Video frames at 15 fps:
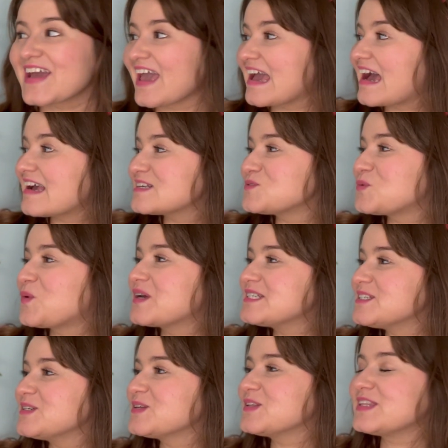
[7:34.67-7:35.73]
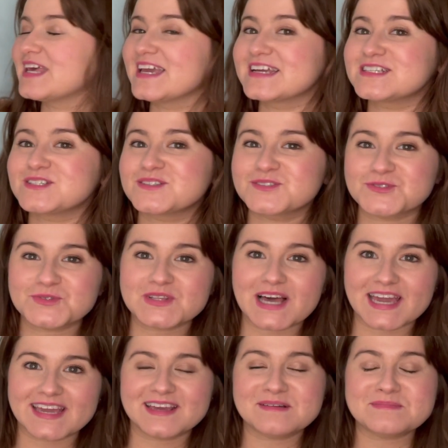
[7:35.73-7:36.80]
guys, what do you think? Did you
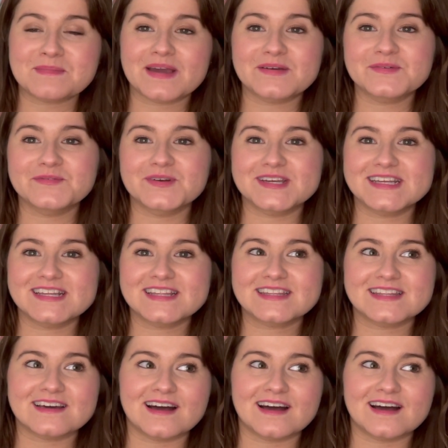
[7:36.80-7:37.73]
like my wreath?